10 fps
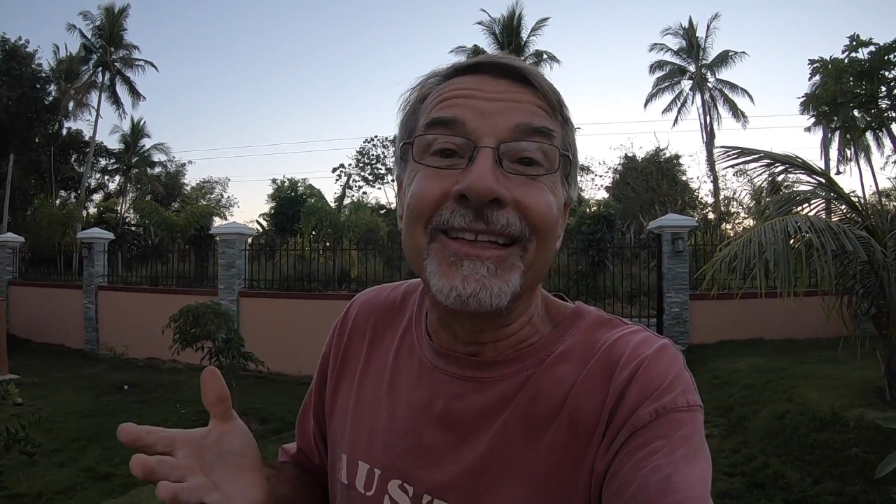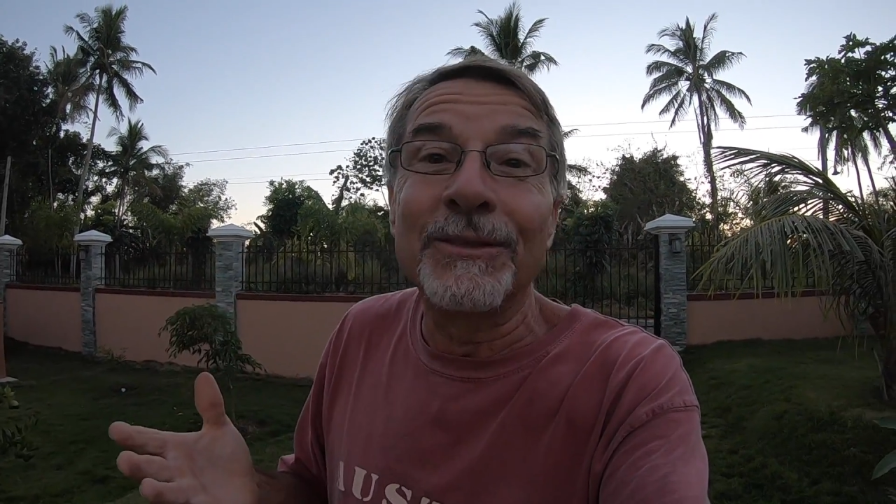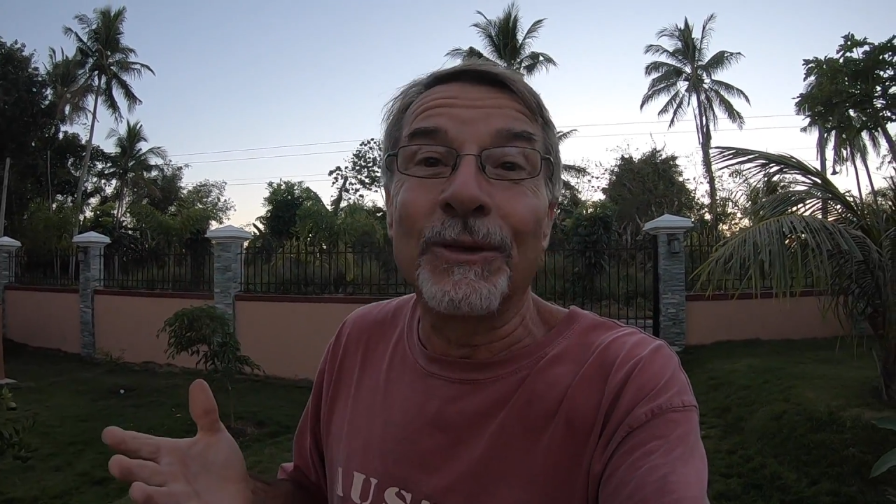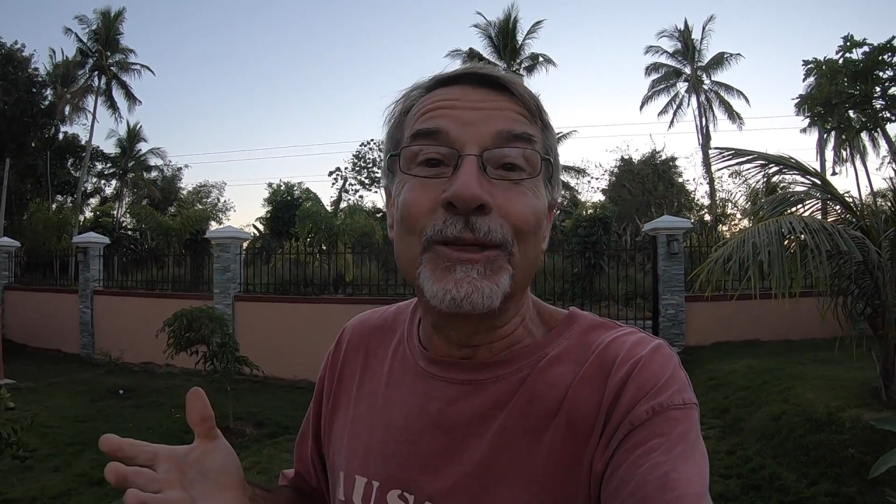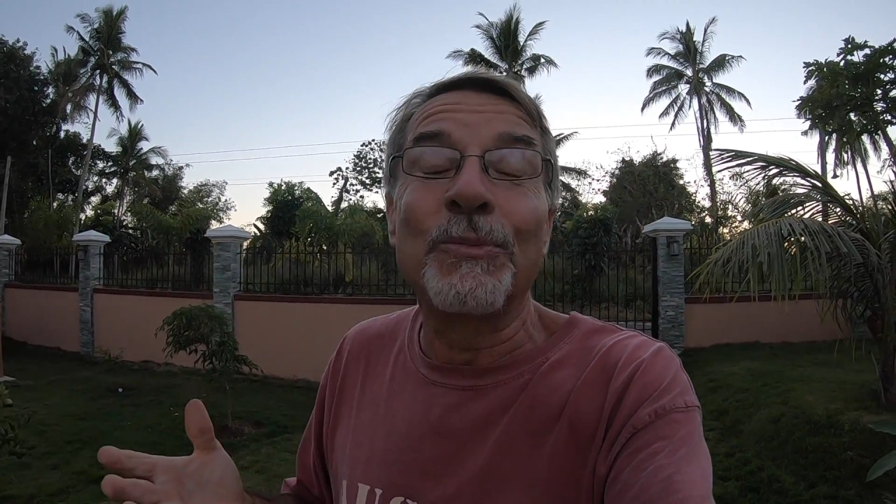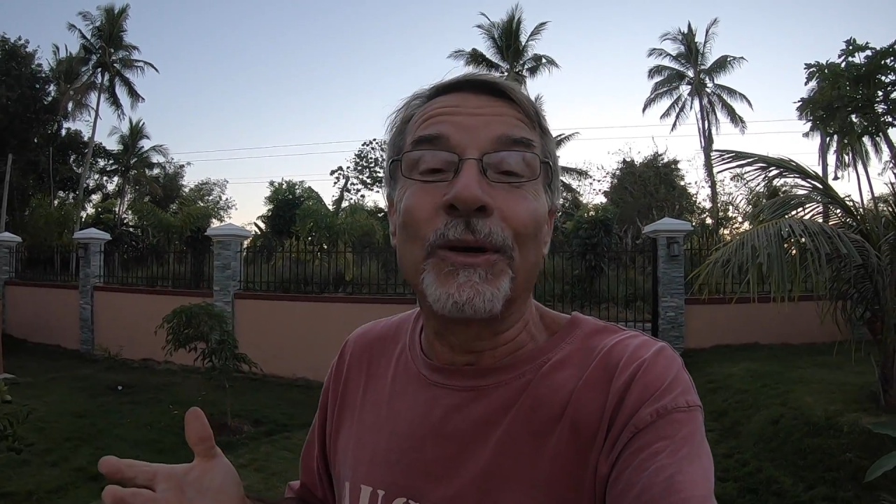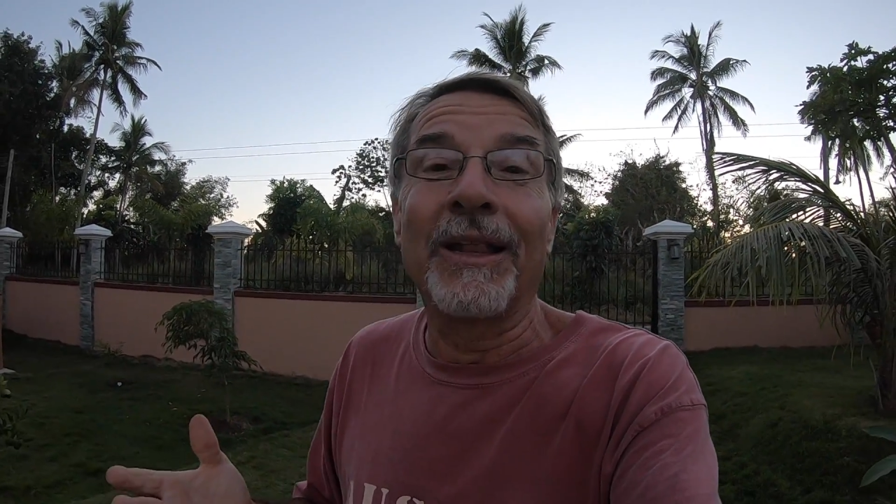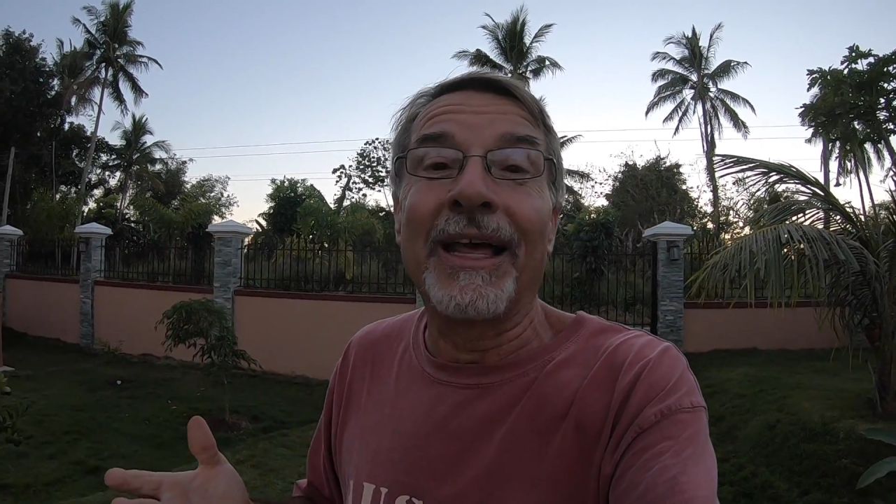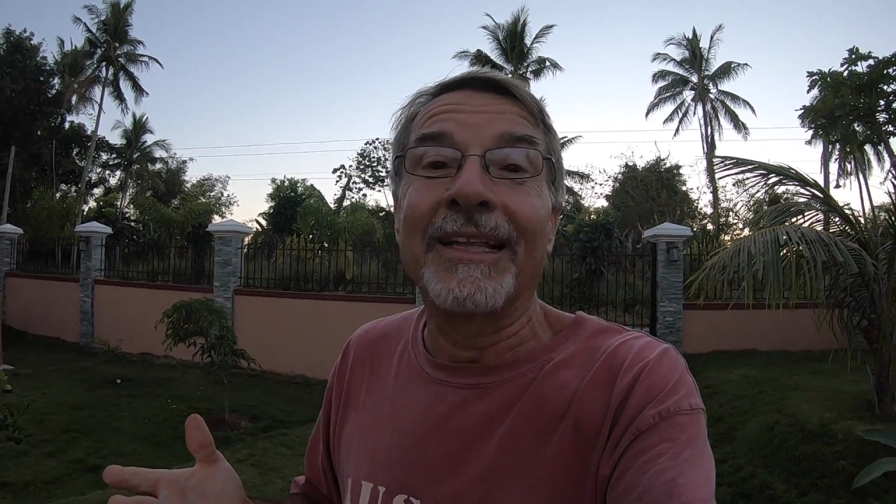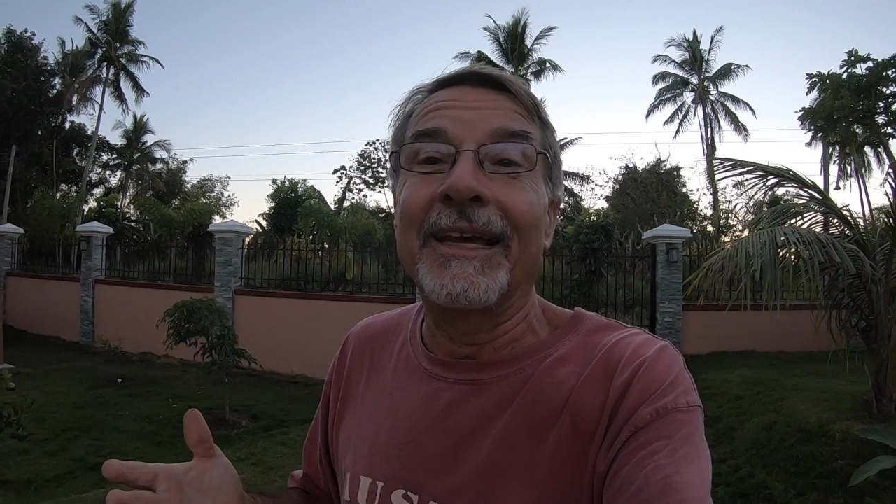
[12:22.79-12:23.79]
Let's put it
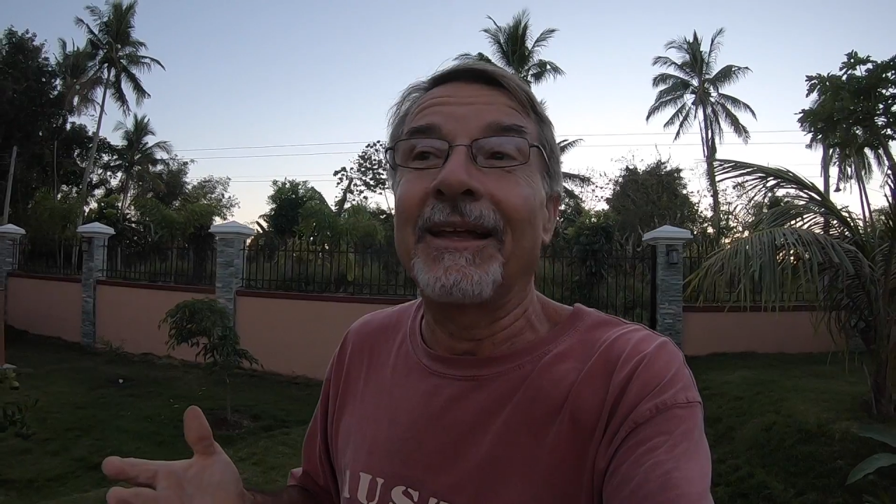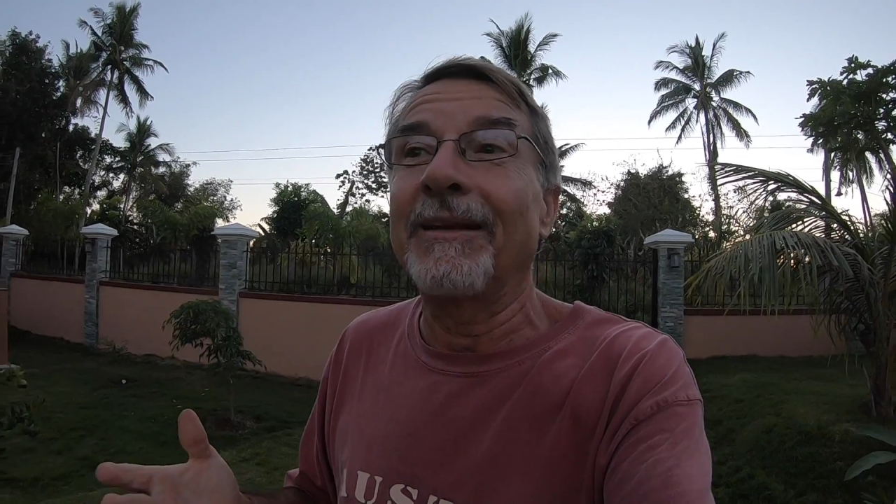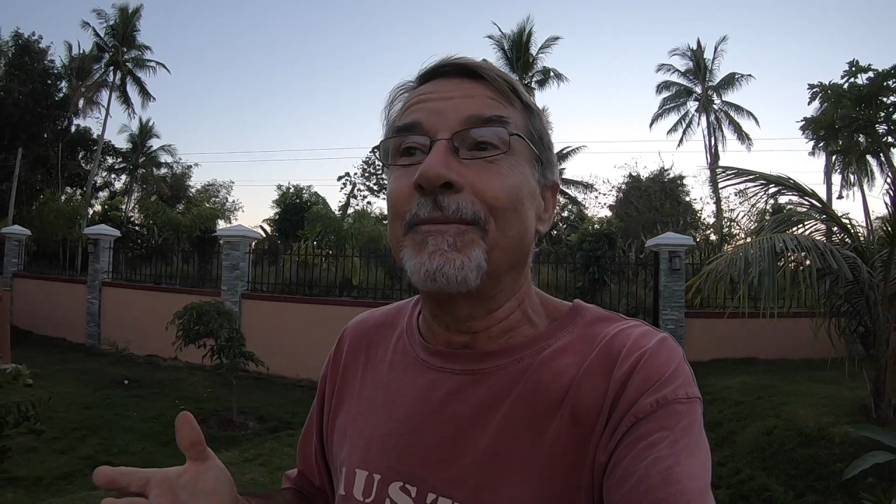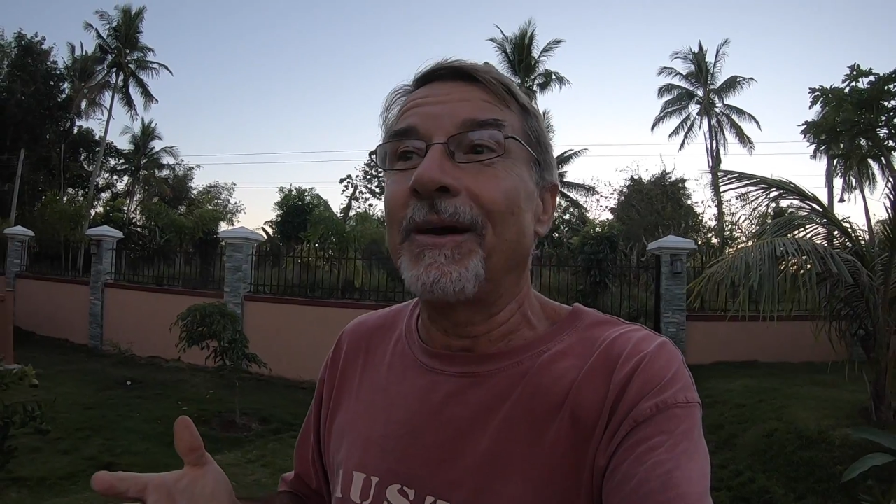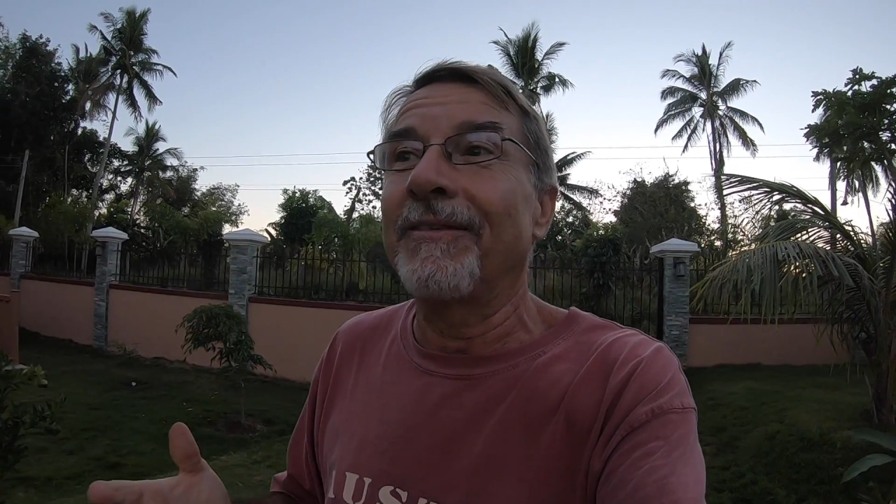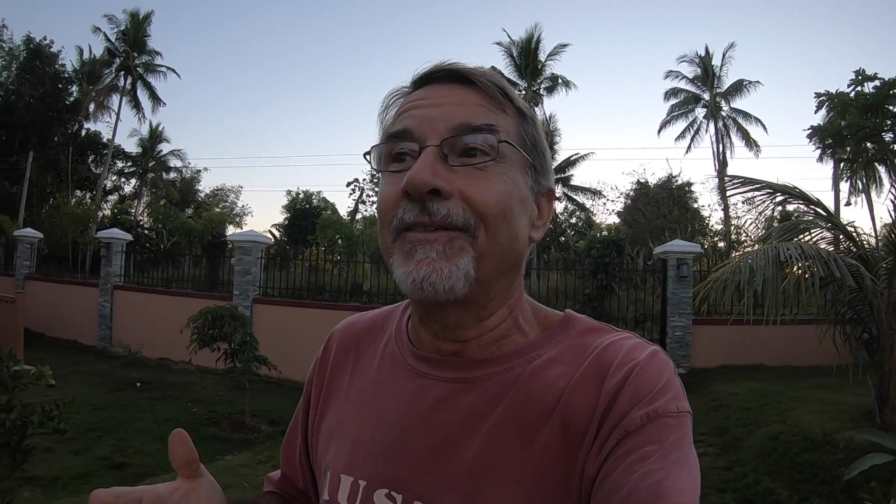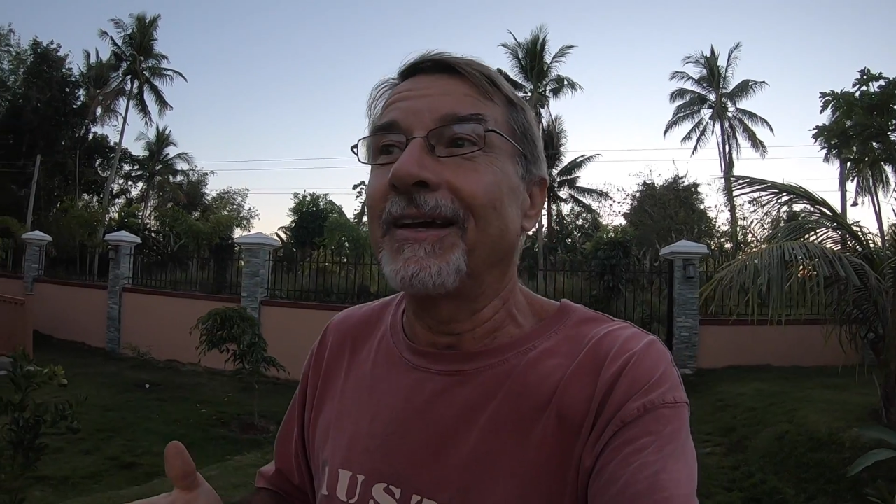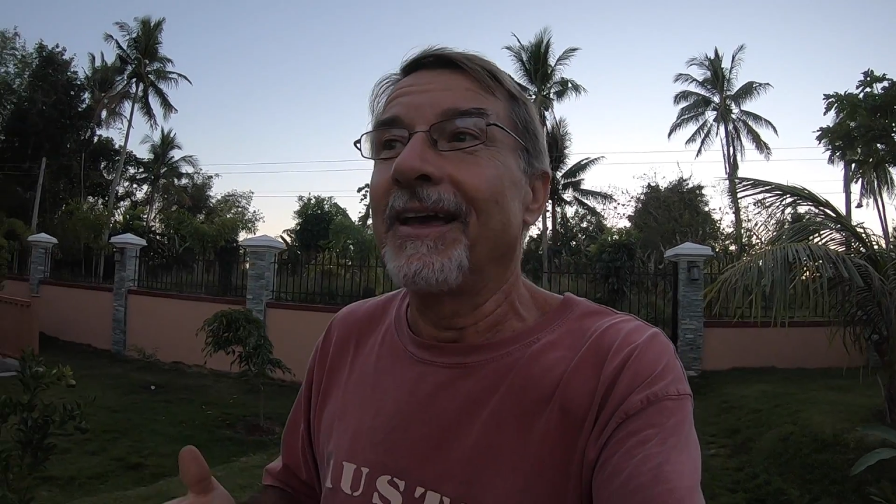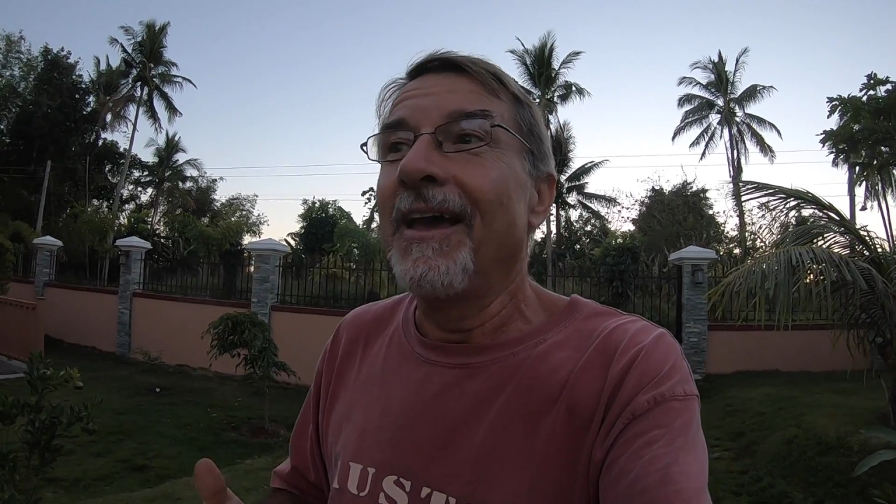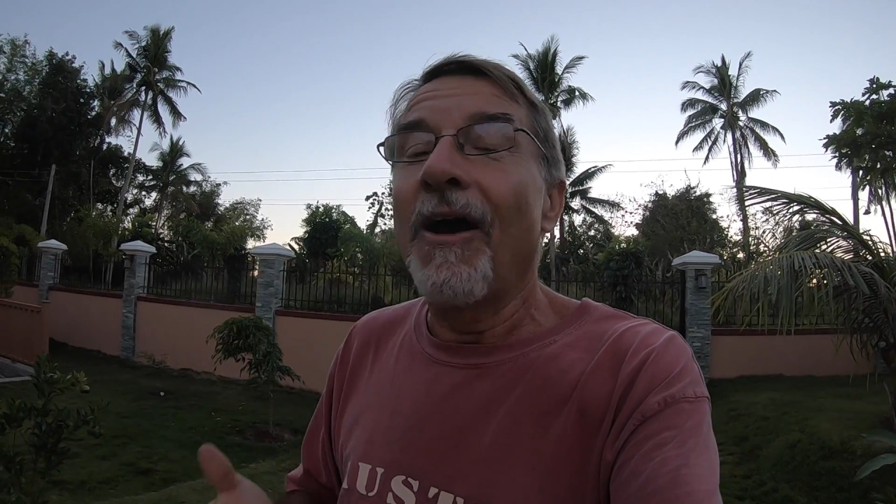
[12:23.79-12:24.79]
like that. I had to modify.